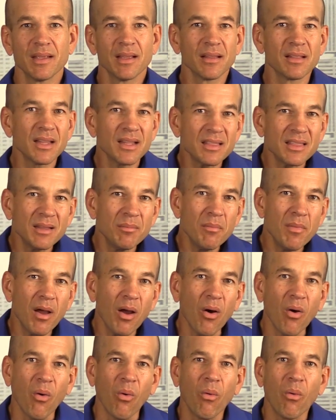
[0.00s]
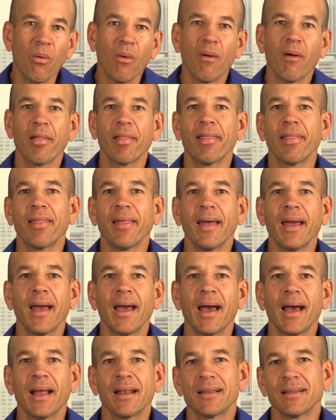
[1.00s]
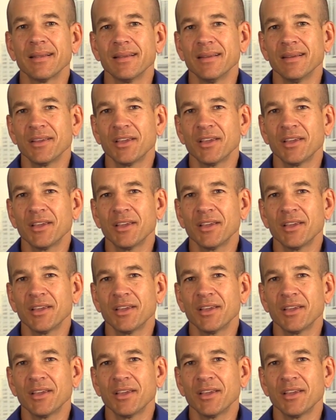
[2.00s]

Let them know that